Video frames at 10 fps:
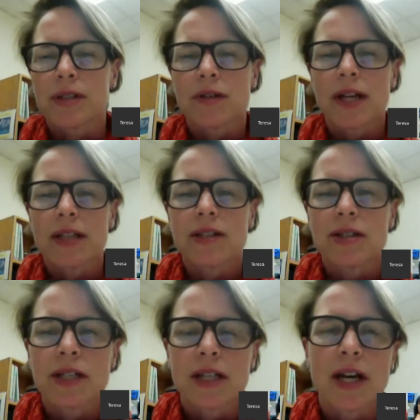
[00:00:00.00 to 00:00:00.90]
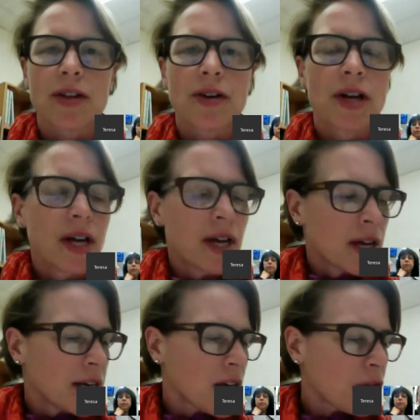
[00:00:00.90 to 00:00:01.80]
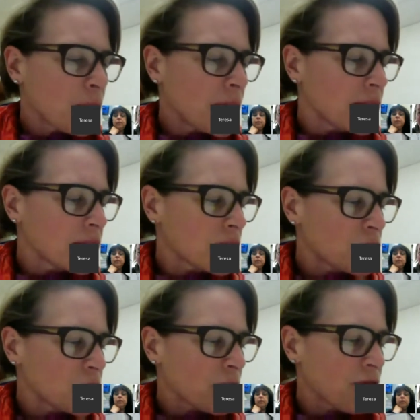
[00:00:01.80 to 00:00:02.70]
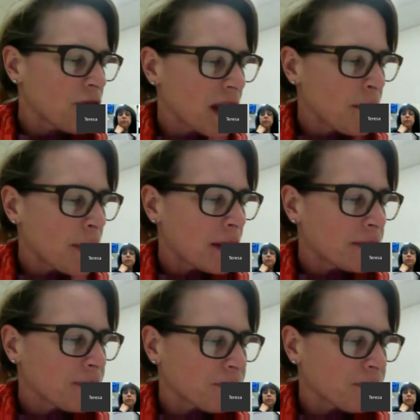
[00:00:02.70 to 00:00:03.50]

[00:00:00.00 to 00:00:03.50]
So that's just another piece to sort of think about.